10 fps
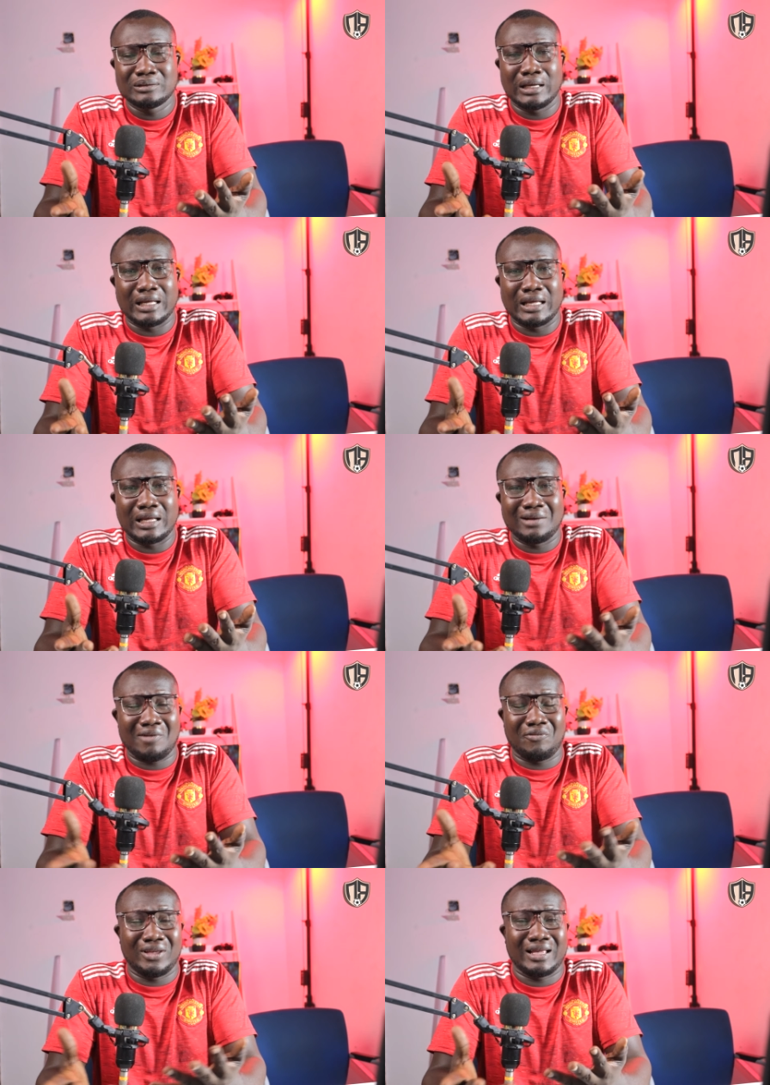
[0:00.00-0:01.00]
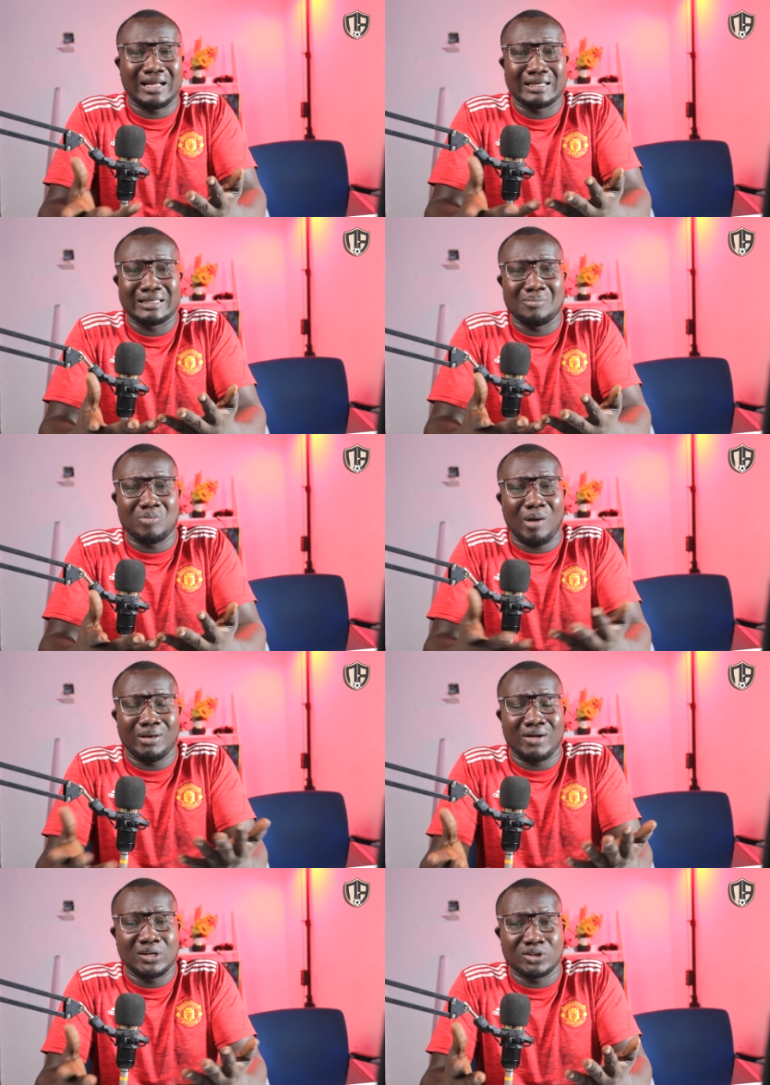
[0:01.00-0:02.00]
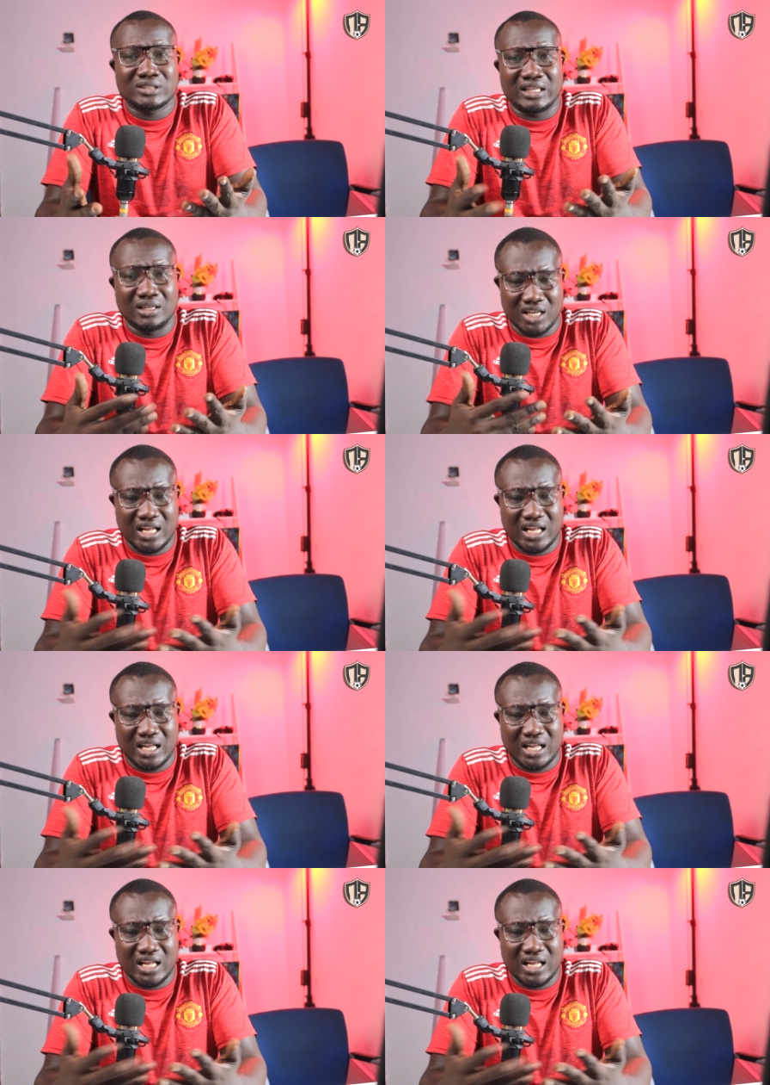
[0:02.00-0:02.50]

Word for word: uh, uh, Rafinha and then probably Lewandowski.